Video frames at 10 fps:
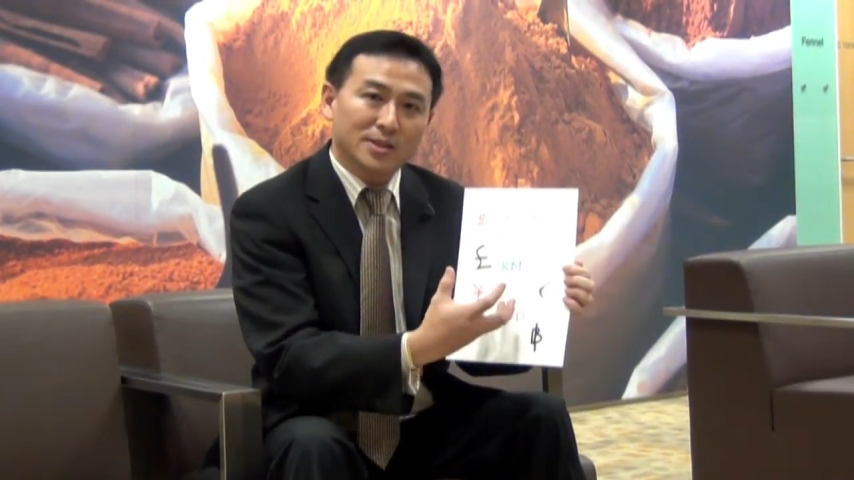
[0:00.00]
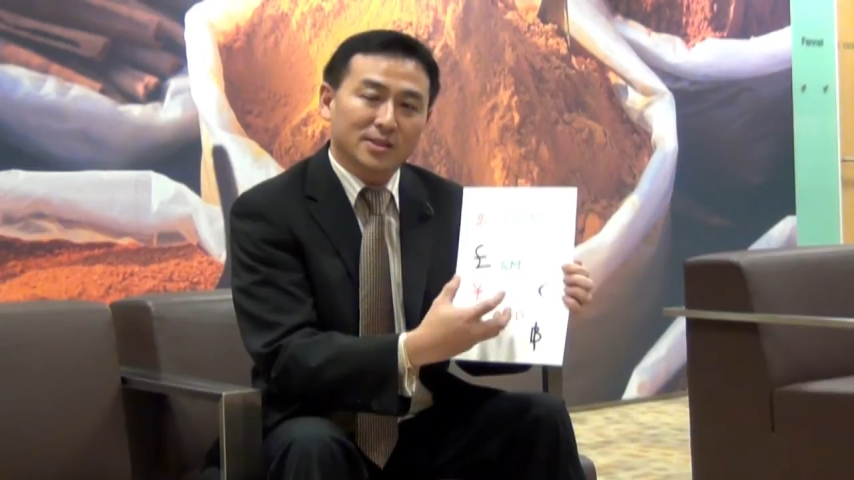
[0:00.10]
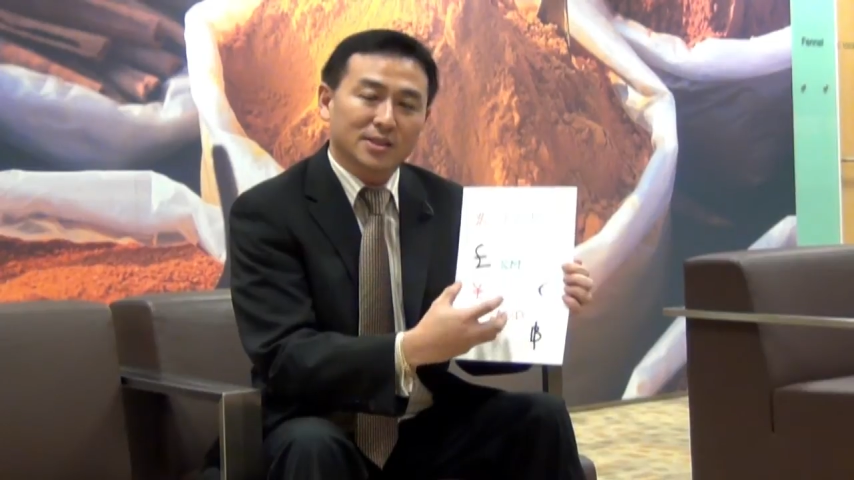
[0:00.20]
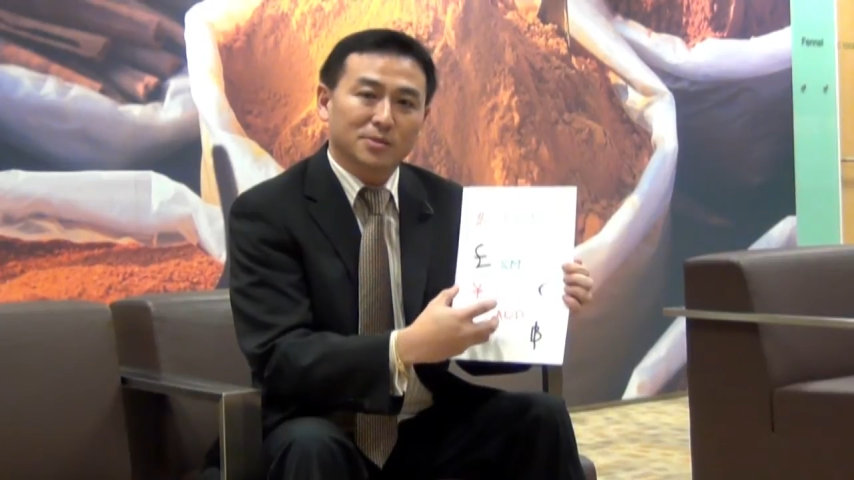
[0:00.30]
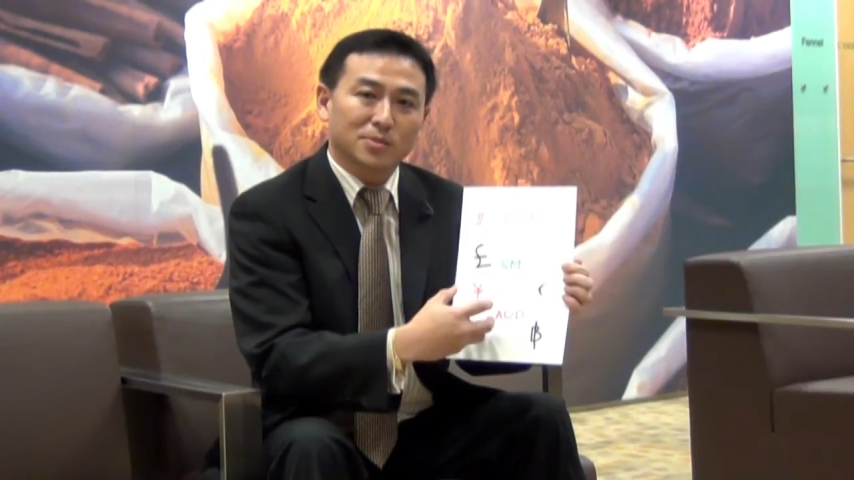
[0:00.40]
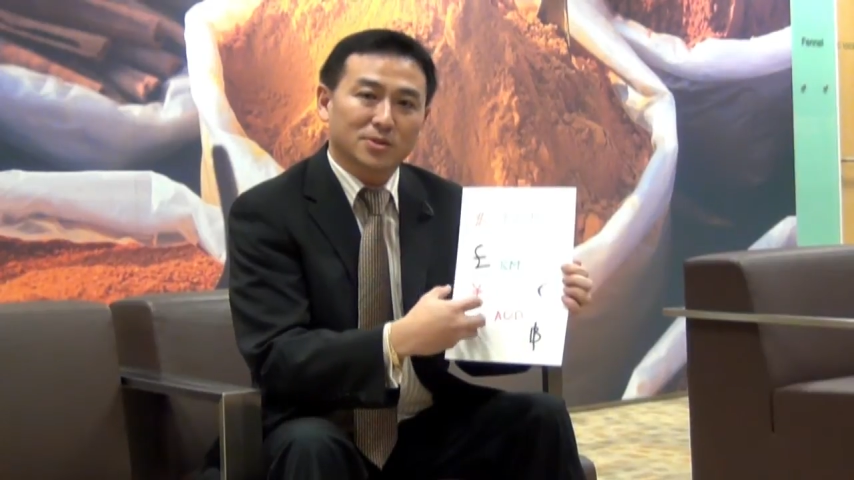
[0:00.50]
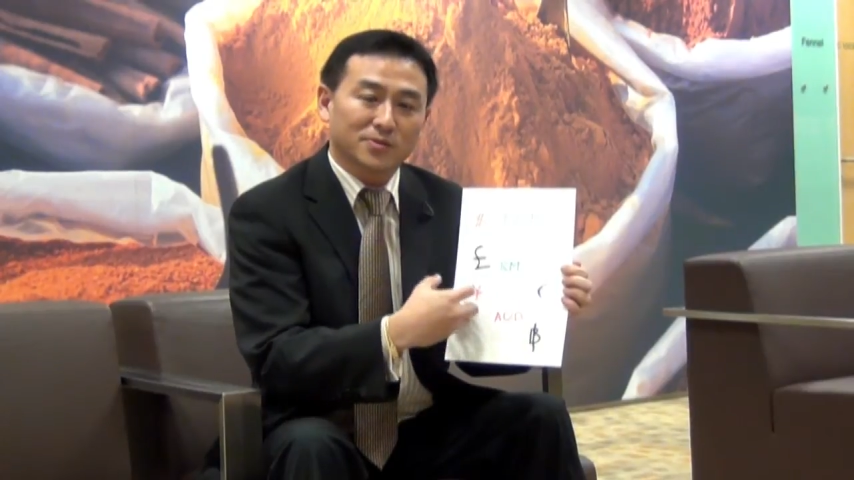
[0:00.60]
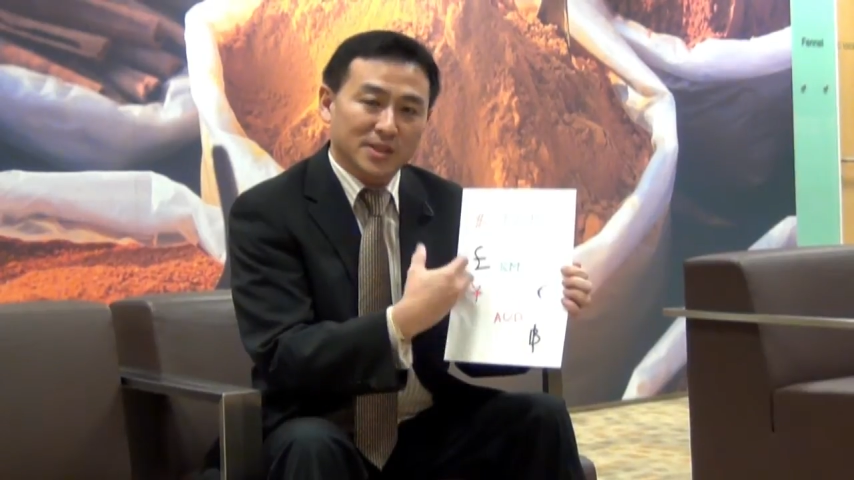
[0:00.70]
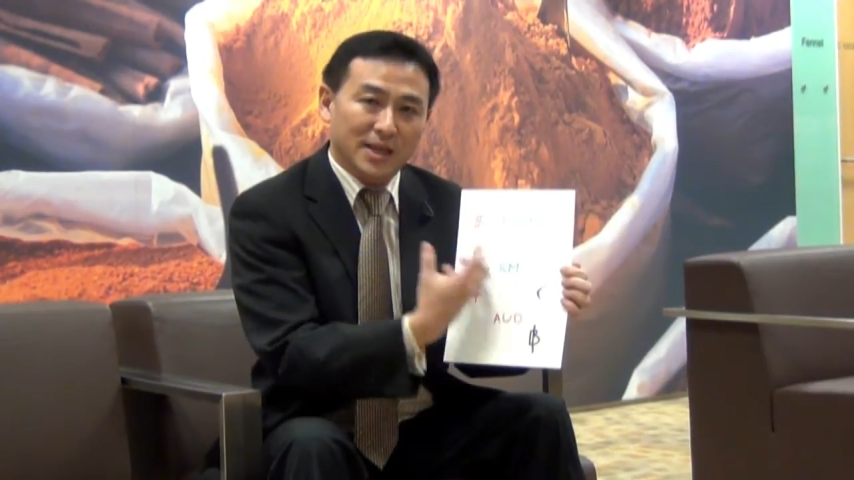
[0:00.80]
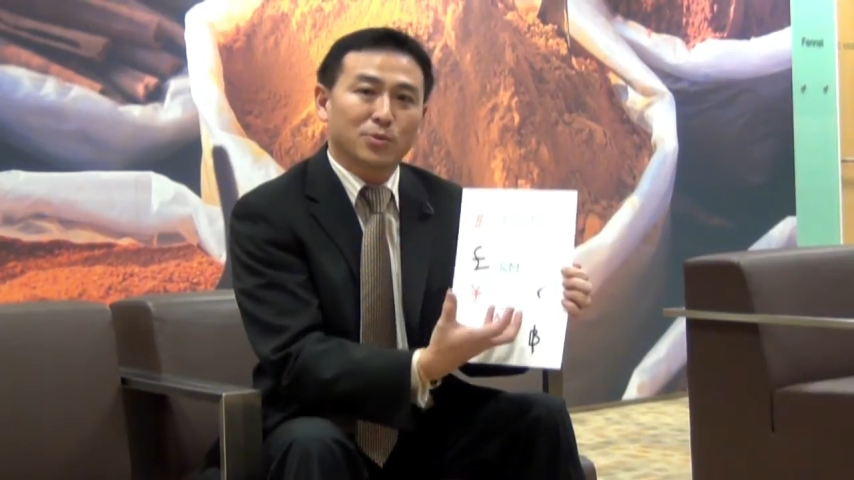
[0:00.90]
in terms
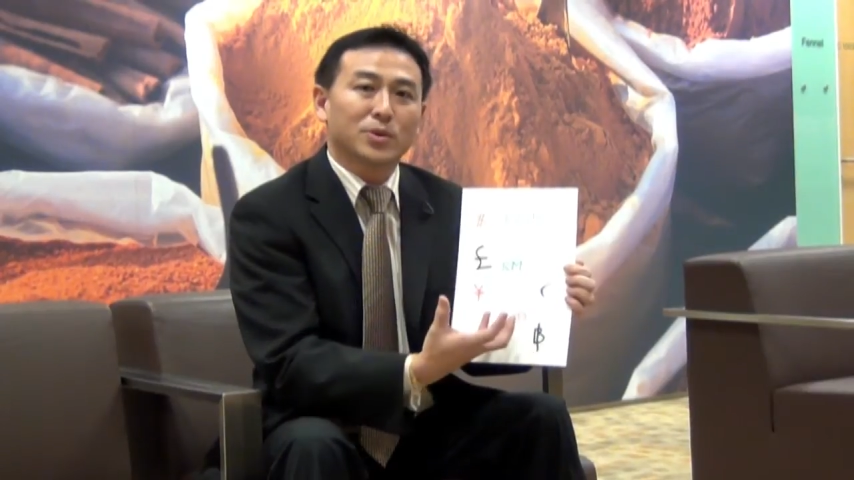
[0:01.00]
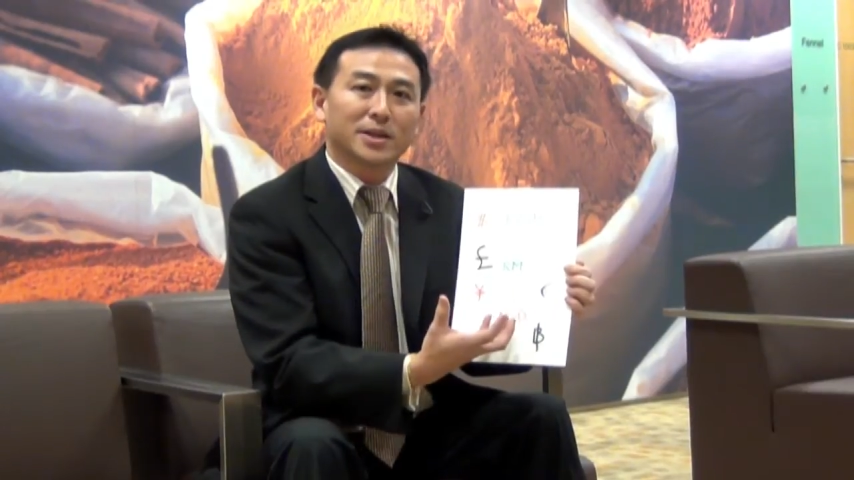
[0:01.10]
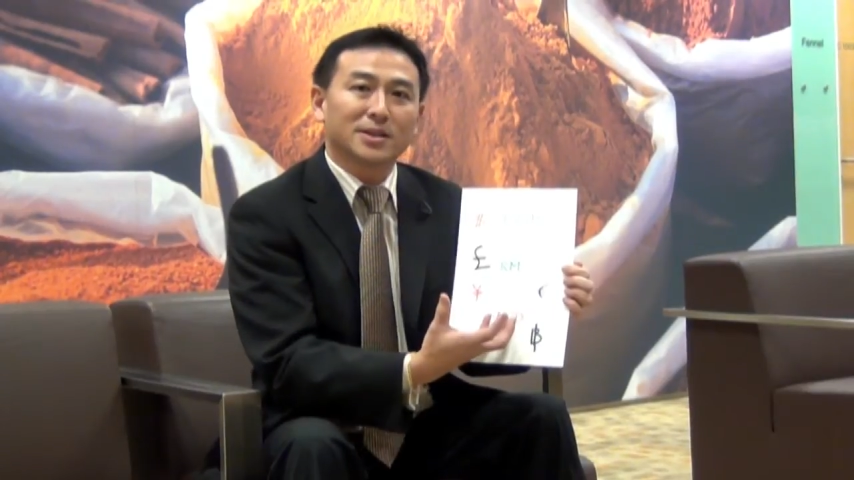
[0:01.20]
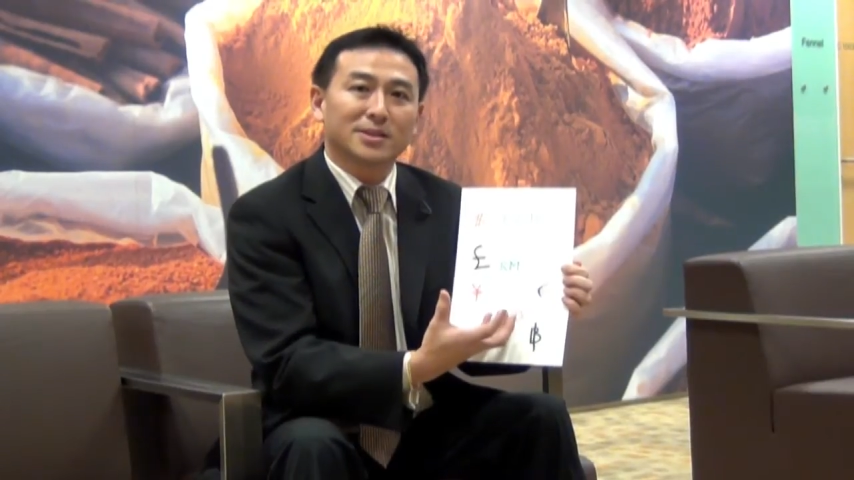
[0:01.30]
of the networking